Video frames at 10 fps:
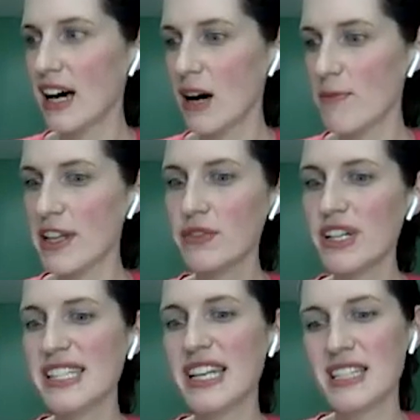And the
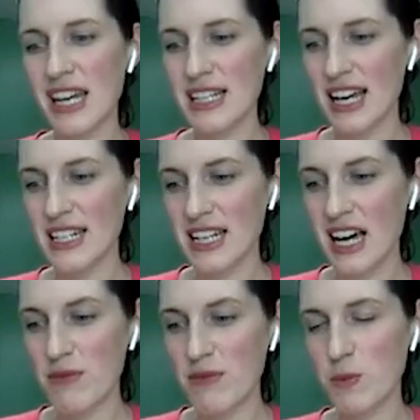reason it takes that
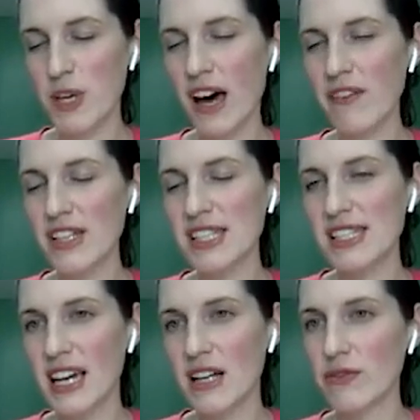time is we have a
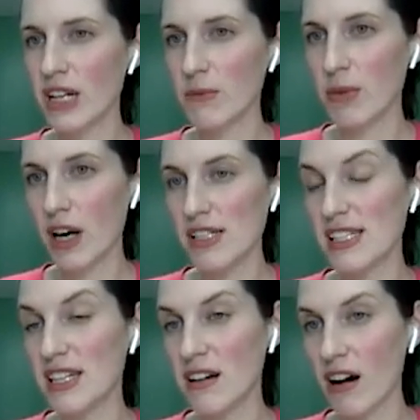second read
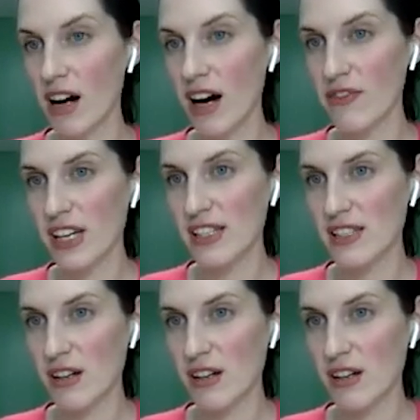policy in our office.